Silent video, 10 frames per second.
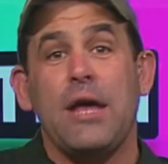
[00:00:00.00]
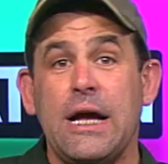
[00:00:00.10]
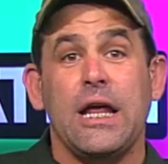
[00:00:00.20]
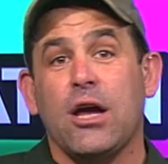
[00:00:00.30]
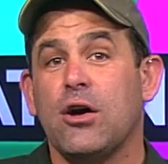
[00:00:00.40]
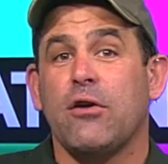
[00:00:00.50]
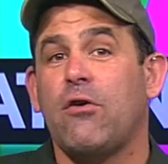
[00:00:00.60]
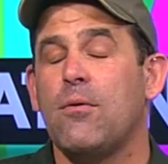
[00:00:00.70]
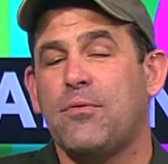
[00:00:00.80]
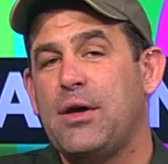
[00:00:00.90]
they any good as
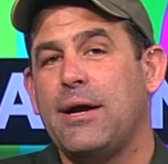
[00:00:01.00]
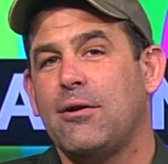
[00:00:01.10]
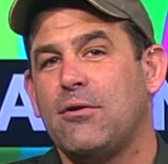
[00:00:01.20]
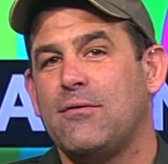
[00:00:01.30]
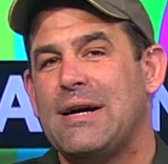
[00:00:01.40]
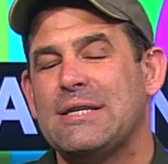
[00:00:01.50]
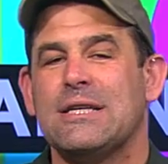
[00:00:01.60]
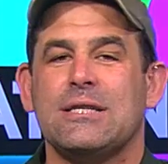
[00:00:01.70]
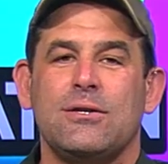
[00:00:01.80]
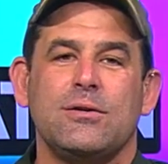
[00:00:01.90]
home theater
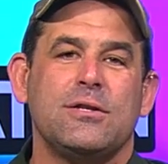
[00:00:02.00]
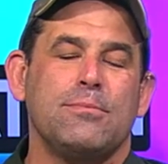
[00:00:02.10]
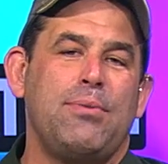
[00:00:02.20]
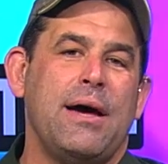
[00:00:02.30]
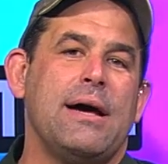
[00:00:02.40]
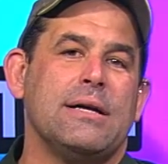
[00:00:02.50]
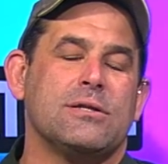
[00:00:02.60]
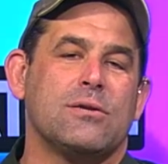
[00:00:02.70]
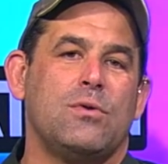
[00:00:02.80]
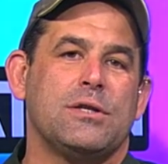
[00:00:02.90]
devices? Well, it
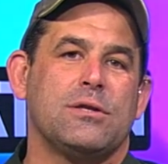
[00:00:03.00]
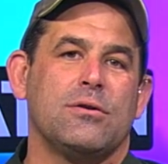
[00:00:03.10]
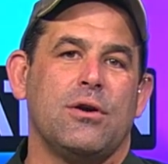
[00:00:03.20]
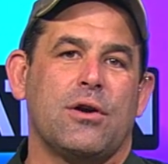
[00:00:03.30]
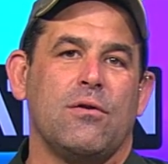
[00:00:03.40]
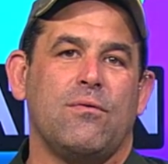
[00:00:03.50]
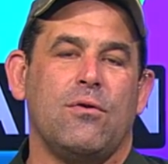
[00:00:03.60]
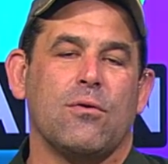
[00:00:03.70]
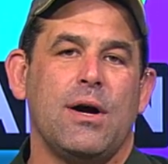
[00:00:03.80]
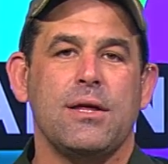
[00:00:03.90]
depends on what you're looking
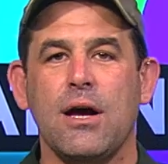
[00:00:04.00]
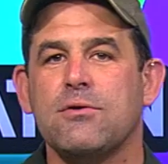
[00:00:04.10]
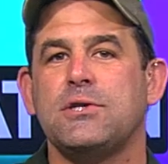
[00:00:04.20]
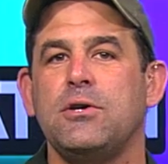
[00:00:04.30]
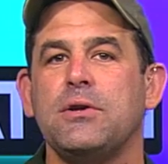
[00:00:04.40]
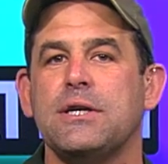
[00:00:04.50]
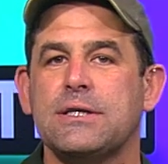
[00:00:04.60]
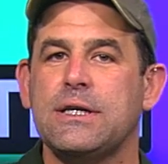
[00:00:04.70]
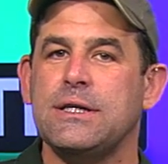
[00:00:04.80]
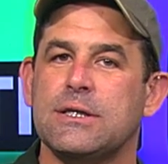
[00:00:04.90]
for. Right now, Sony is
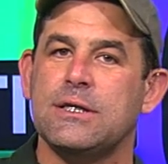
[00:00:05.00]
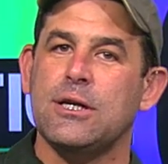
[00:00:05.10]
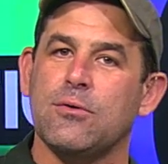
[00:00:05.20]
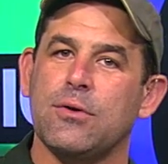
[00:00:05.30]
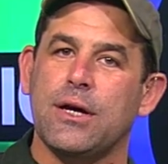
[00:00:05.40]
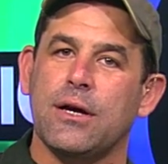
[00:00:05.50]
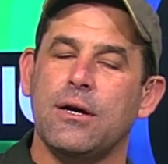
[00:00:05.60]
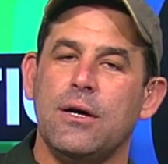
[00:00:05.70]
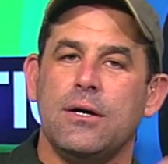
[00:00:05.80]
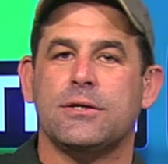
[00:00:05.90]
considering
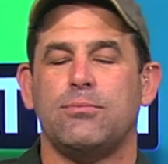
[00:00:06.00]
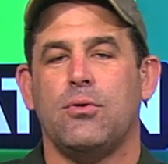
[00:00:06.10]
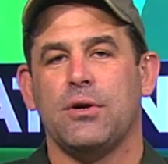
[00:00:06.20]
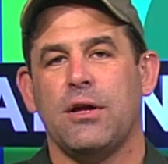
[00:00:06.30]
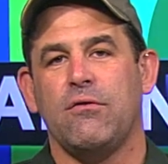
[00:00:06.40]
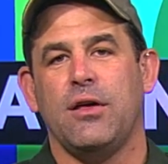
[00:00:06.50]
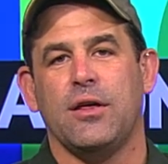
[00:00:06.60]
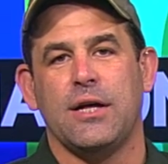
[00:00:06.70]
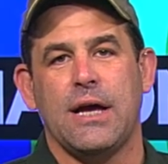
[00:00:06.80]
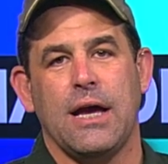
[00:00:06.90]
supporting
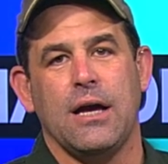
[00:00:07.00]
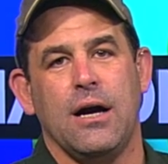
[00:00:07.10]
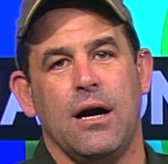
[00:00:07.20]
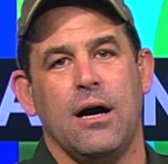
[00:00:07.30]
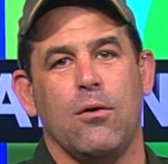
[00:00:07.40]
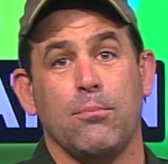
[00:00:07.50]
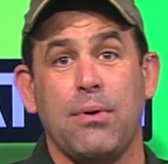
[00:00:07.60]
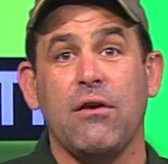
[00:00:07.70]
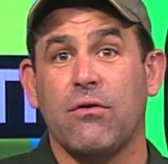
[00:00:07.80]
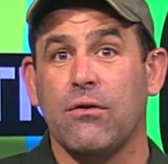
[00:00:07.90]
DLNA,
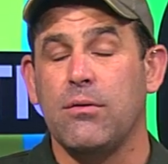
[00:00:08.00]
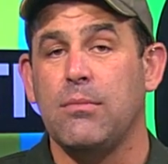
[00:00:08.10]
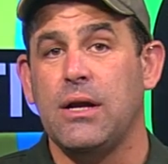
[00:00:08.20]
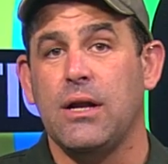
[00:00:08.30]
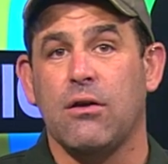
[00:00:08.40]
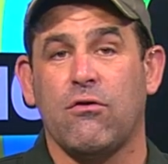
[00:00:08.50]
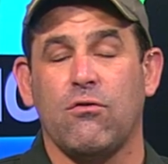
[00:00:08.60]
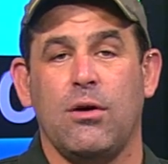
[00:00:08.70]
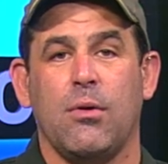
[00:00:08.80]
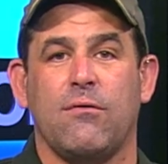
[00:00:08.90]
basically media
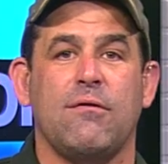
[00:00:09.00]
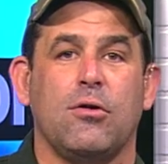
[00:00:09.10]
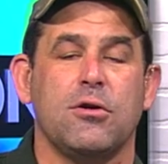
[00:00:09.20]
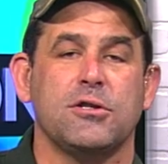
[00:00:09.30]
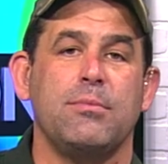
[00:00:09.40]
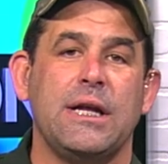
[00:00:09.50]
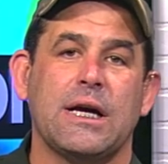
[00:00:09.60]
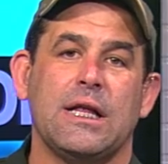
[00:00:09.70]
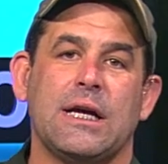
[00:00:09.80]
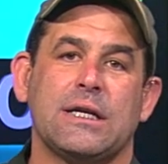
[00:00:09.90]
streaming, if you have a large media
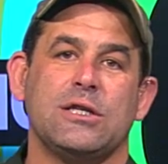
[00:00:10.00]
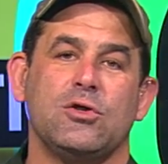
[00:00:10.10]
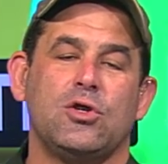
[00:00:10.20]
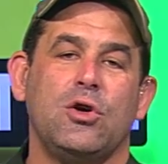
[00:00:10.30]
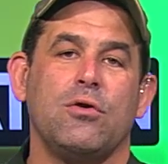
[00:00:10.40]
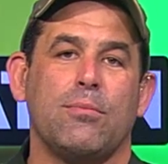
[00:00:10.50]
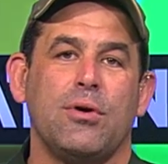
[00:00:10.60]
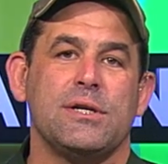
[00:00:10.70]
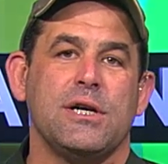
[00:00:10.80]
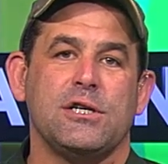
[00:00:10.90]
collection, to the
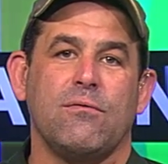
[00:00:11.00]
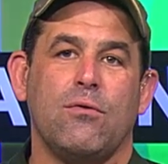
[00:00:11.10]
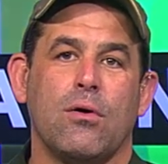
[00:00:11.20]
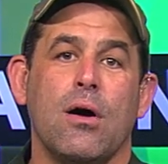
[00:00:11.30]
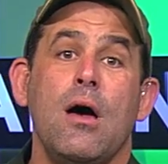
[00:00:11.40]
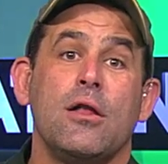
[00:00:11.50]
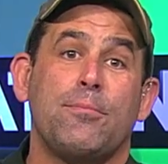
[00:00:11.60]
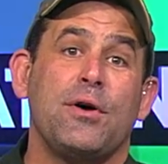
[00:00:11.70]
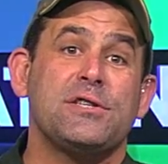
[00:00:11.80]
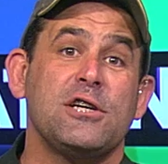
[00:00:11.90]
PlayStation 4. The
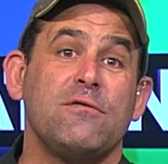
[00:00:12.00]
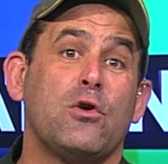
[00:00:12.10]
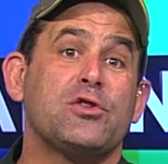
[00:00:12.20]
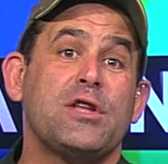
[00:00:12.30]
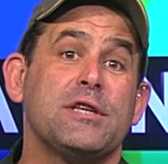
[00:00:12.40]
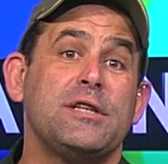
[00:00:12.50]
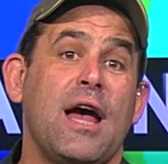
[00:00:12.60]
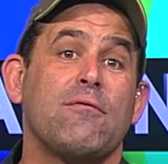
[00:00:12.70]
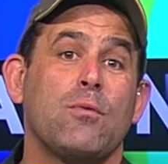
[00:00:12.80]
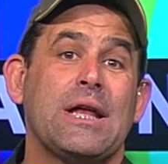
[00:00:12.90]
PlayStation 4 doesn't
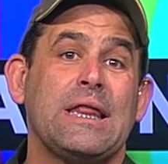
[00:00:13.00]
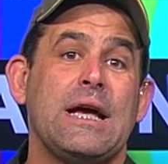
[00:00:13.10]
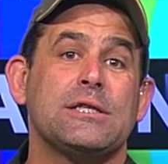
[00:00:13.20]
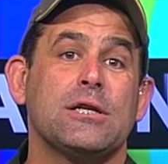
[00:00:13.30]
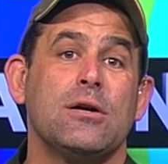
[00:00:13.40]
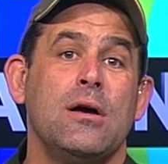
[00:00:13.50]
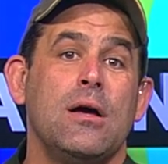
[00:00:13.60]
have a red laser,